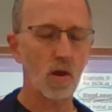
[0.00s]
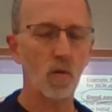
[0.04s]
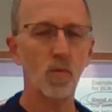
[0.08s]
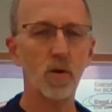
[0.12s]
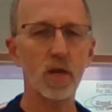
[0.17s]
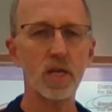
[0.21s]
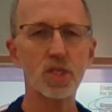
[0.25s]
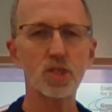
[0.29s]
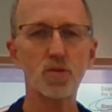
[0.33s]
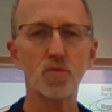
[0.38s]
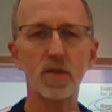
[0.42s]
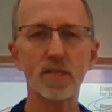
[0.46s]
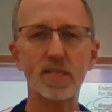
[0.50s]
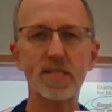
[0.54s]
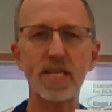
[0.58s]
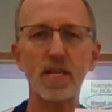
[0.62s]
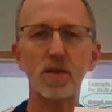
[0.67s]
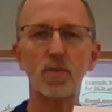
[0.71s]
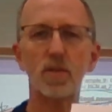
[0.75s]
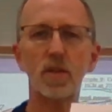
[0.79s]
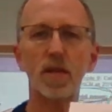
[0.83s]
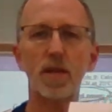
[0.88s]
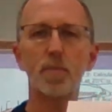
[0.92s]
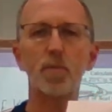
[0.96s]
which was
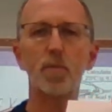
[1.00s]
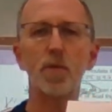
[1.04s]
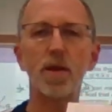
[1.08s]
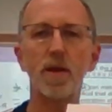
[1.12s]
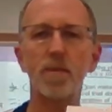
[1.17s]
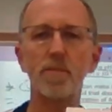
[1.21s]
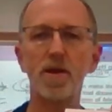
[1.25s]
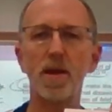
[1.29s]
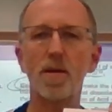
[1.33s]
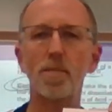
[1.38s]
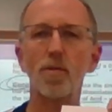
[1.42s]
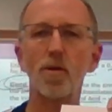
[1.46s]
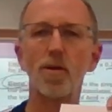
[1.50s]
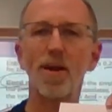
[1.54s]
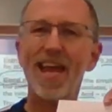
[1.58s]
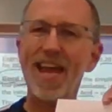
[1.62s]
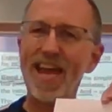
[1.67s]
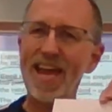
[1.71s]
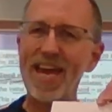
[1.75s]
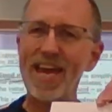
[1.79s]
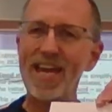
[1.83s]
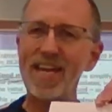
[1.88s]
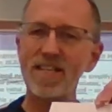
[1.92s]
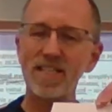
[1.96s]
equilibrium number
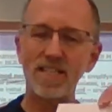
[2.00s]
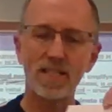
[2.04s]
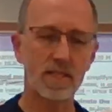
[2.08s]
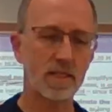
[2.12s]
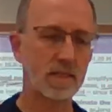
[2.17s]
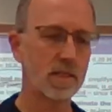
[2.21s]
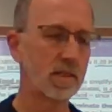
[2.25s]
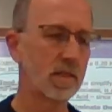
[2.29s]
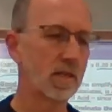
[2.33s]
8,